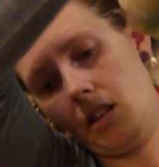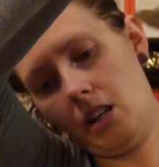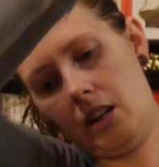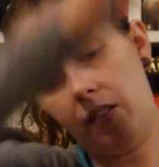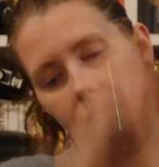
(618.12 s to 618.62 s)

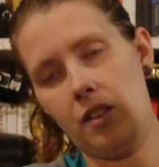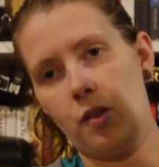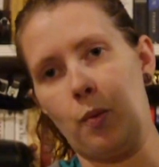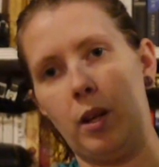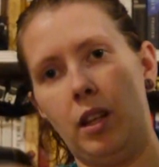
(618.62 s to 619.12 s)
And it's got
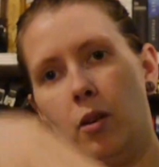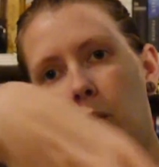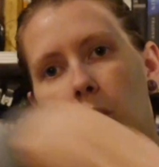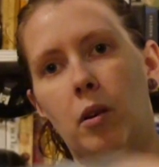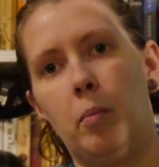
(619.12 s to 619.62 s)
this really
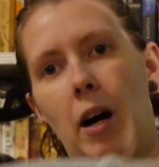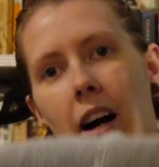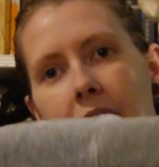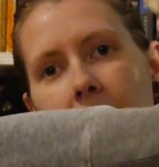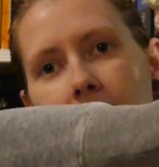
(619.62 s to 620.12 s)
cool
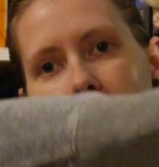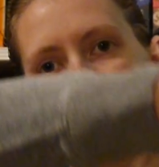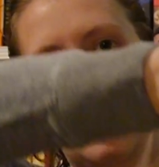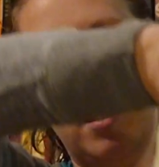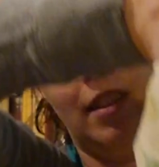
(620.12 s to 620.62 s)
pocket on the
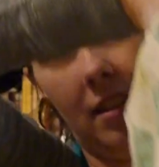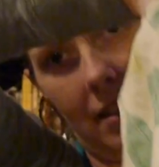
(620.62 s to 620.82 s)
front,